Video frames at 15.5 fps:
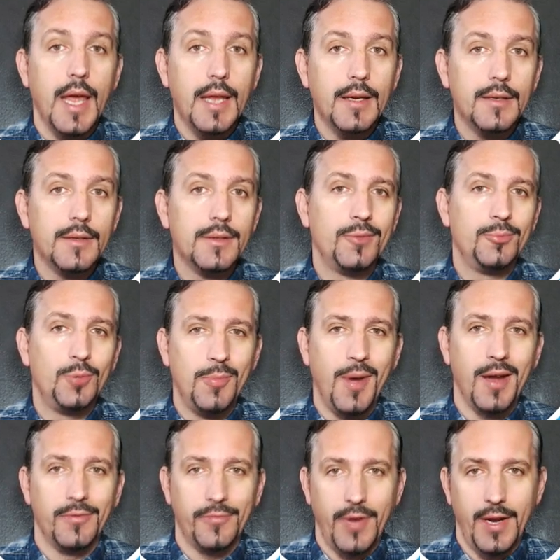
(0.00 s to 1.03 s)
and
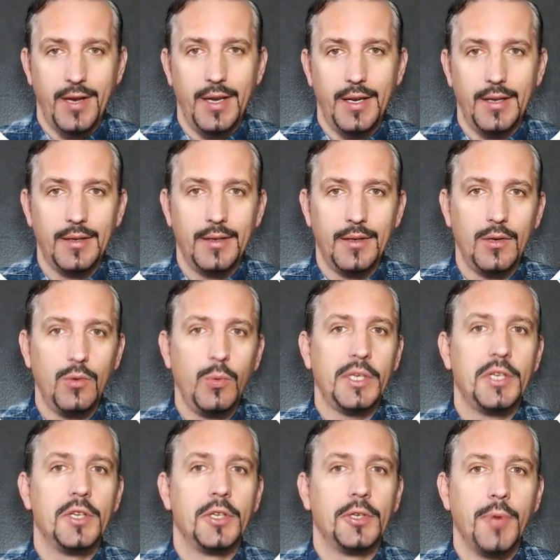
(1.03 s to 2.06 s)
mobile-friendly,
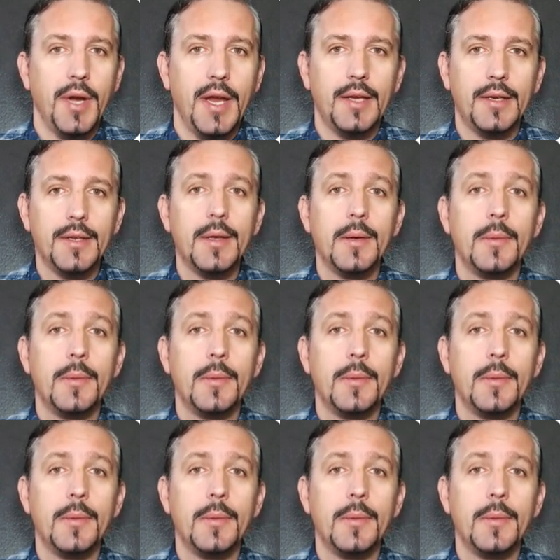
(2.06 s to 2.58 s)
with a great